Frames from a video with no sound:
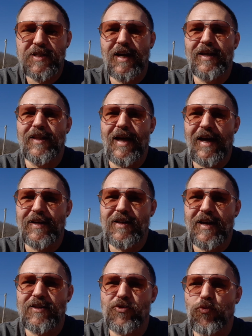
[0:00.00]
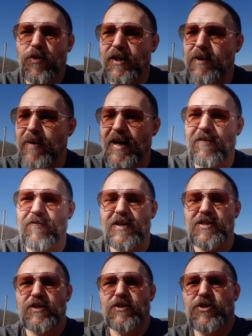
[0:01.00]
And that has really
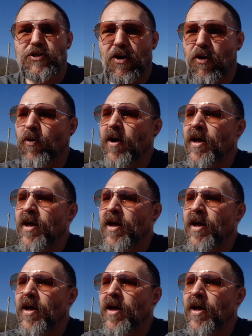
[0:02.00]
manifested. So